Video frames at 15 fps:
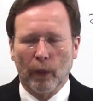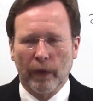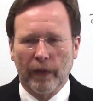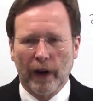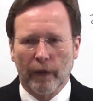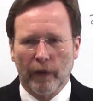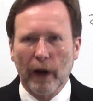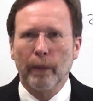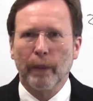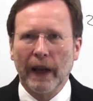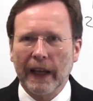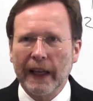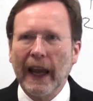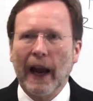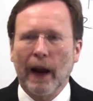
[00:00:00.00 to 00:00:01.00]
We've had a very
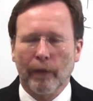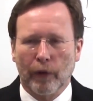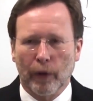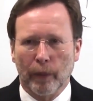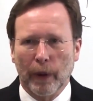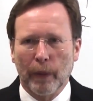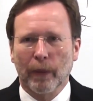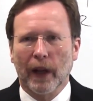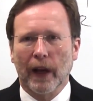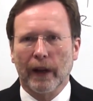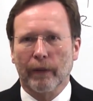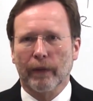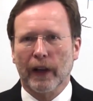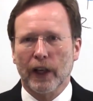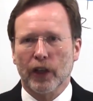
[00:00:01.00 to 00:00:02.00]
big gap from implied
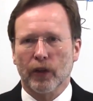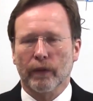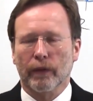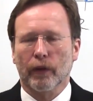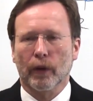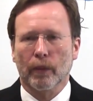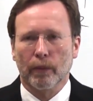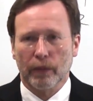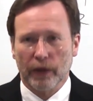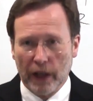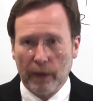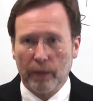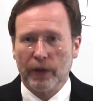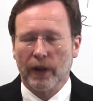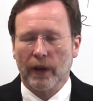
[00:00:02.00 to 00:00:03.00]
inflation from
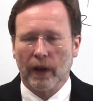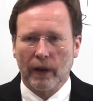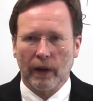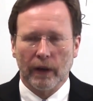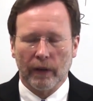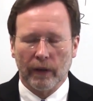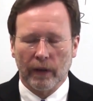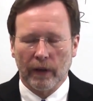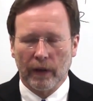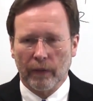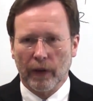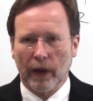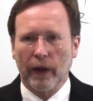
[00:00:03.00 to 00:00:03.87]
TIPS and, and implied,